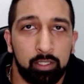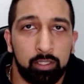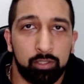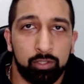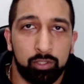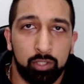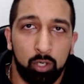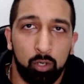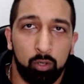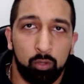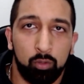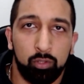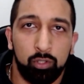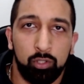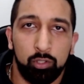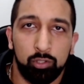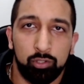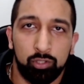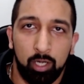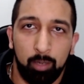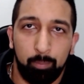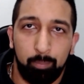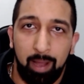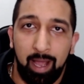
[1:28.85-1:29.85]
So you
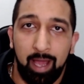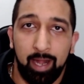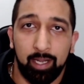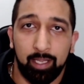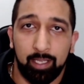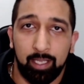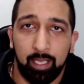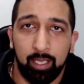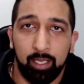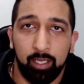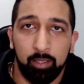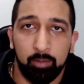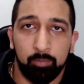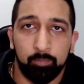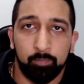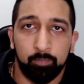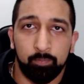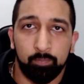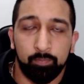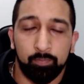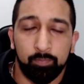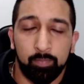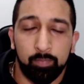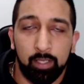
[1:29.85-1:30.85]
start panicking
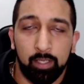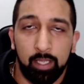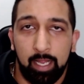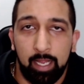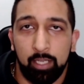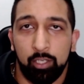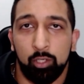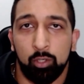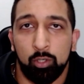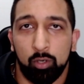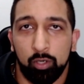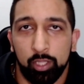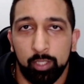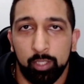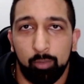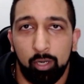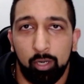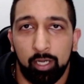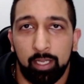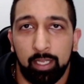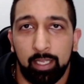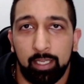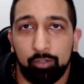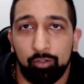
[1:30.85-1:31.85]
and you go to the
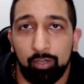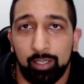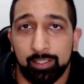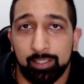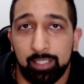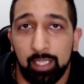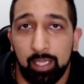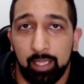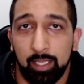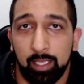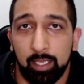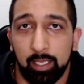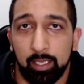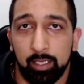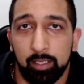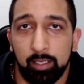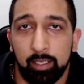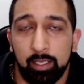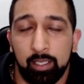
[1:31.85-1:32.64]
market and try selling it.